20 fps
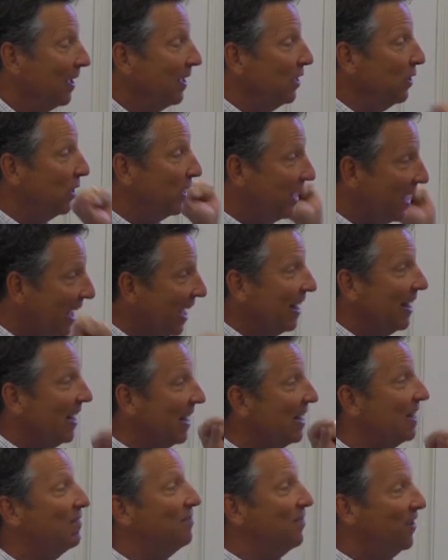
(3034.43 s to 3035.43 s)
You can't
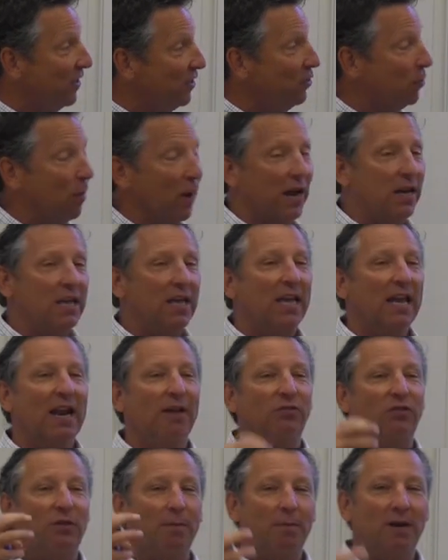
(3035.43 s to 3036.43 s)
individuate. You can't
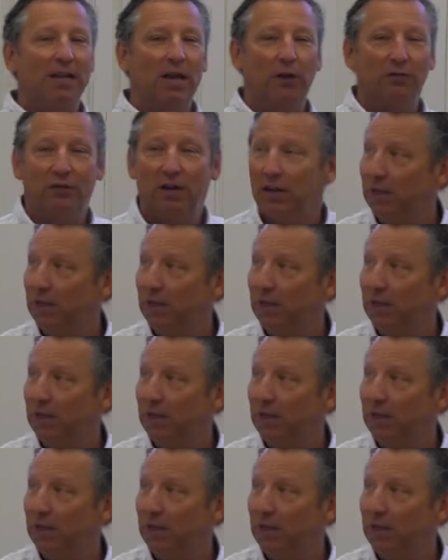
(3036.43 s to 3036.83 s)
have somebody else.